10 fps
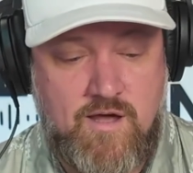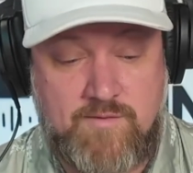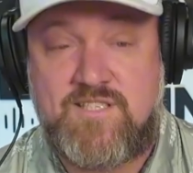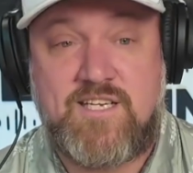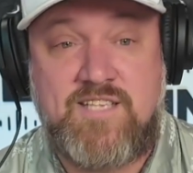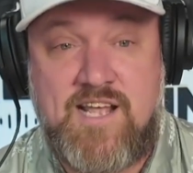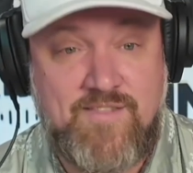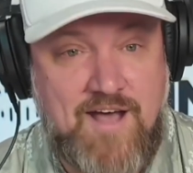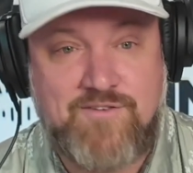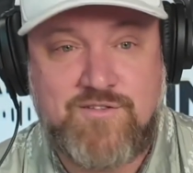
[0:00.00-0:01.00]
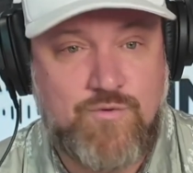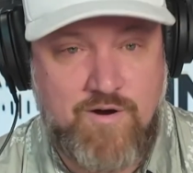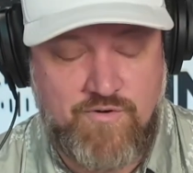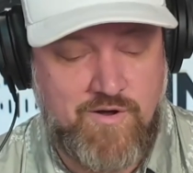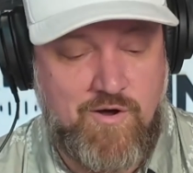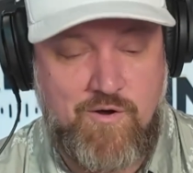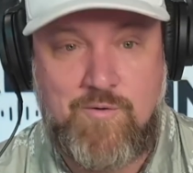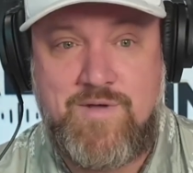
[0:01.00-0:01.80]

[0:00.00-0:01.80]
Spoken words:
16,000 square foot home.